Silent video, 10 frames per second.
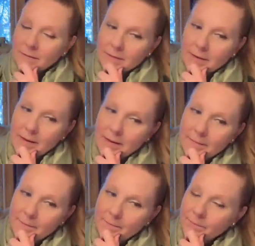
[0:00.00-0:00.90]

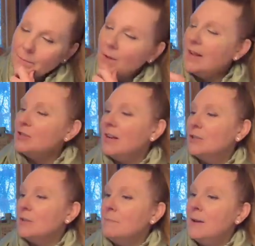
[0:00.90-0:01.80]
Well, I should
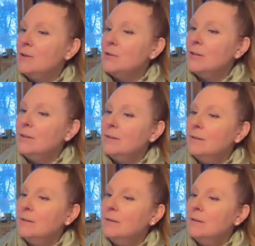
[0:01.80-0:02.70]
actually measure.
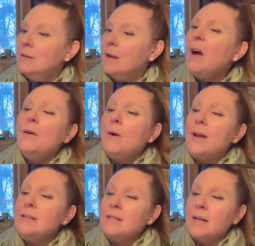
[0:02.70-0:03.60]
Oh no,
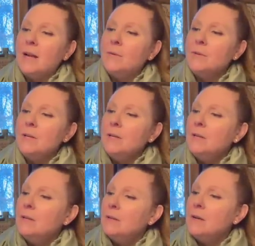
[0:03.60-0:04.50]
18 count.
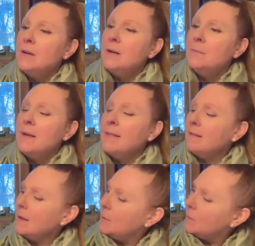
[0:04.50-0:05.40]
I think
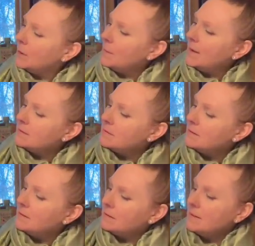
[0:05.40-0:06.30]
that will work best
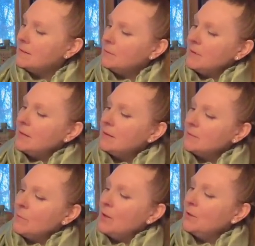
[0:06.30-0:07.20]
because it'll be a
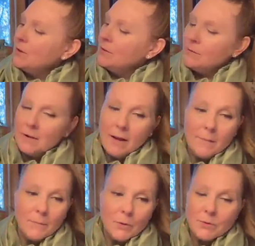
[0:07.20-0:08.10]
smaller
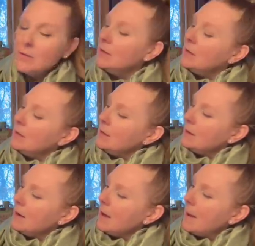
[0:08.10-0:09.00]
moose.
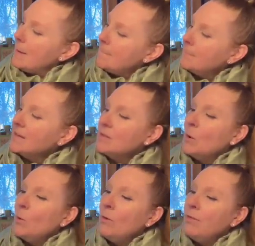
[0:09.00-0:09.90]
Because the
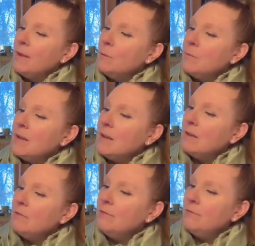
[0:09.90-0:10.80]
whole thing will
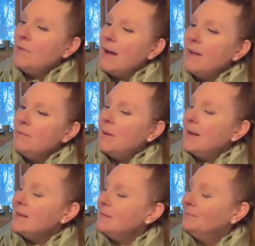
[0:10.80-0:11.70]
be 5 by